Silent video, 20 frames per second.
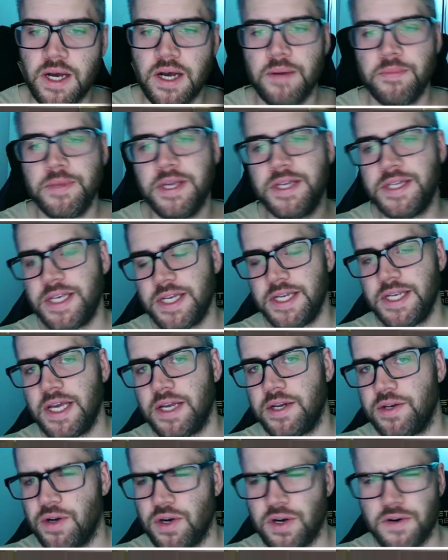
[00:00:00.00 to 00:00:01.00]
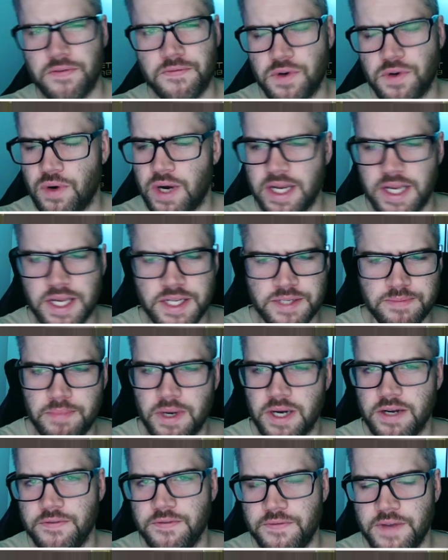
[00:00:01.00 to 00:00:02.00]
he did get nerfed, or I guess
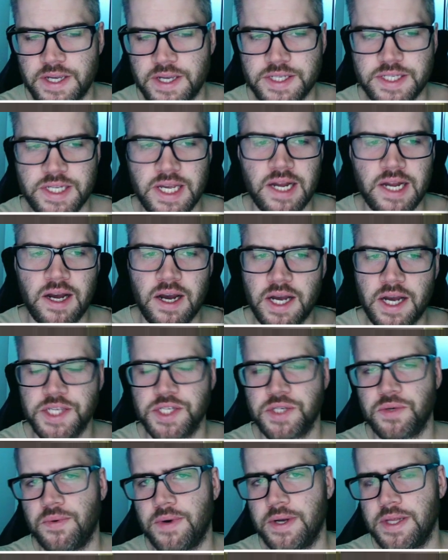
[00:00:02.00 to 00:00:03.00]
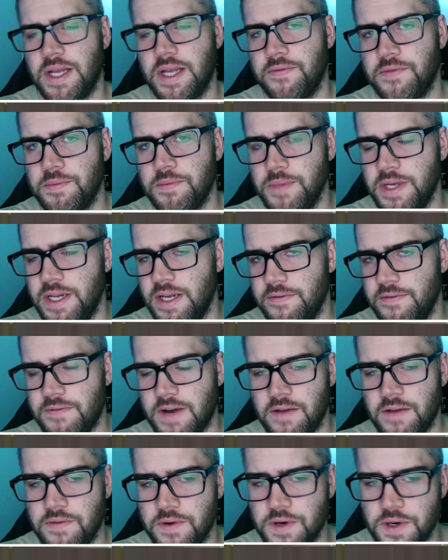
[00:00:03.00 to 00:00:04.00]
bug fixed at high squad level, meaning
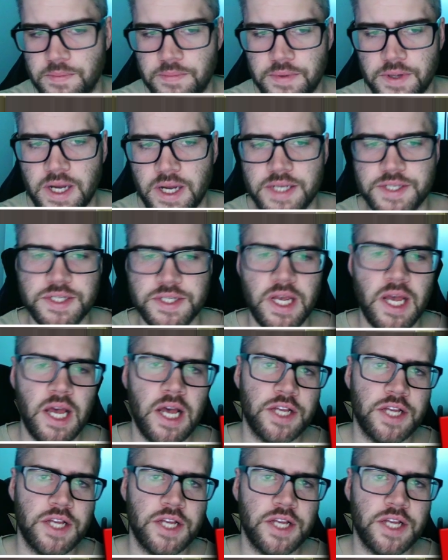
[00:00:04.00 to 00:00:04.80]
500 plus.